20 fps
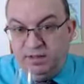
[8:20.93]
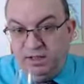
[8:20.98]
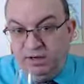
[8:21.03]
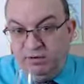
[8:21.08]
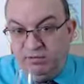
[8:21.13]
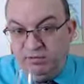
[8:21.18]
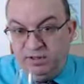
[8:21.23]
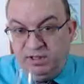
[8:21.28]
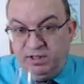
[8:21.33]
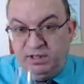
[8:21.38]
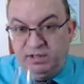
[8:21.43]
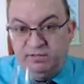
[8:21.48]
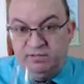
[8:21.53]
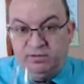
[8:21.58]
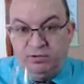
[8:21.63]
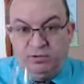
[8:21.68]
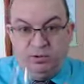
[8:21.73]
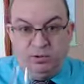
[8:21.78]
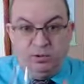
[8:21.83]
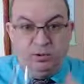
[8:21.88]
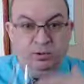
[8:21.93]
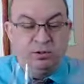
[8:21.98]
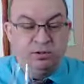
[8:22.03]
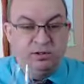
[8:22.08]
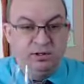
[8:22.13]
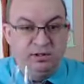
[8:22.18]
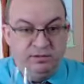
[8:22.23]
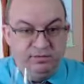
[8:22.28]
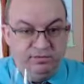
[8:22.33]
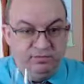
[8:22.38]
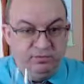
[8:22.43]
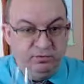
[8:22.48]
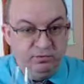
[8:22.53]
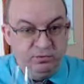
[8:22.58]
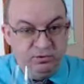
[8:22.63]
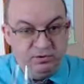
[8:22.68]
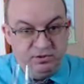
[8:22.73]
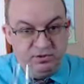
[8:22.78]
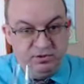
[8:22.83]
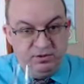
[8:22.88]
everything for orchard
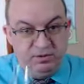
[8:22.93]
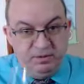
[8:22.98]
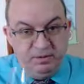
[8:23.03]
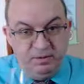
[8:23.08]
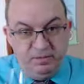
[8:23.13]
fruit.